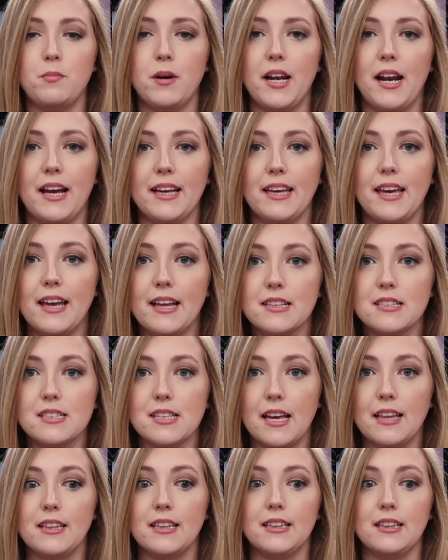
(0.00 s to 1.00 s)
but I can
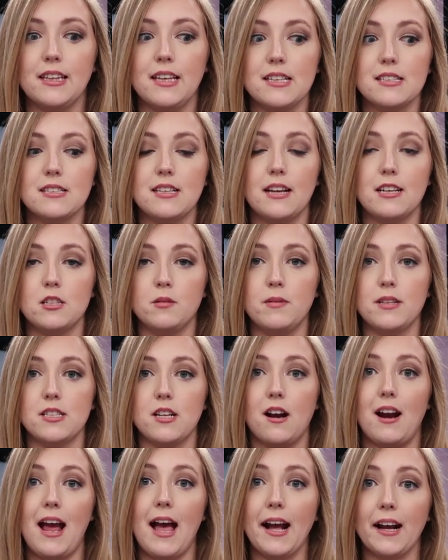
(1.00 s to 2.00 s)
say that these sentiments
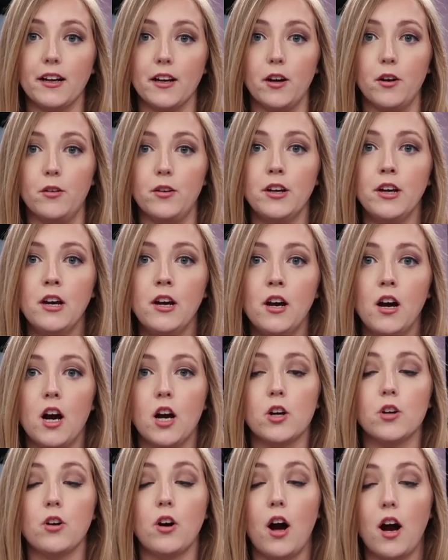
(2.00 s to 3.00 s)
are echoed
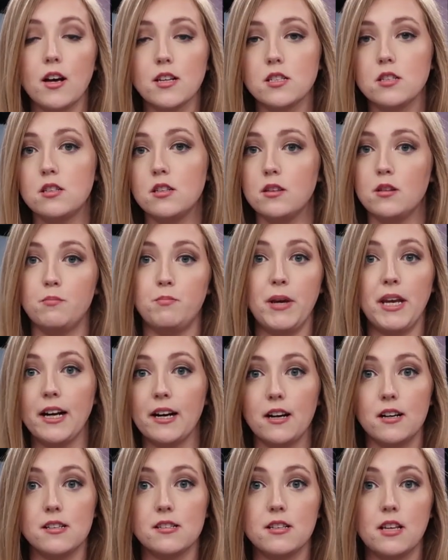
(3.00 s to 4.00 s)
across
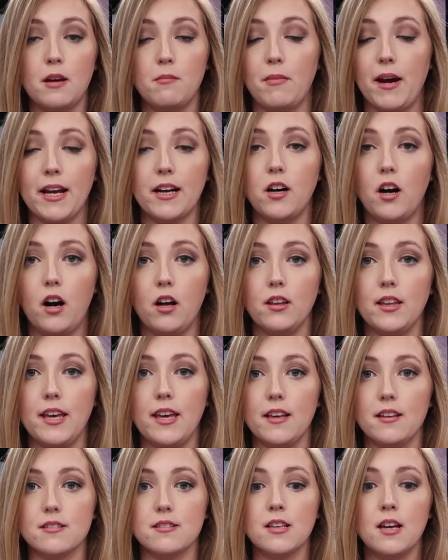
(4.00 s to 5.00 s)
peers and my
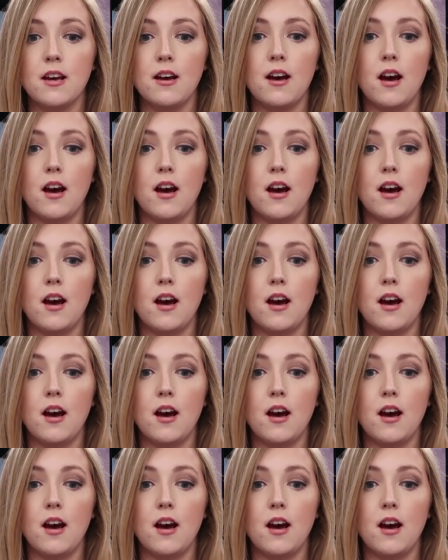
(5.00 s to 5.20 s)
colleagues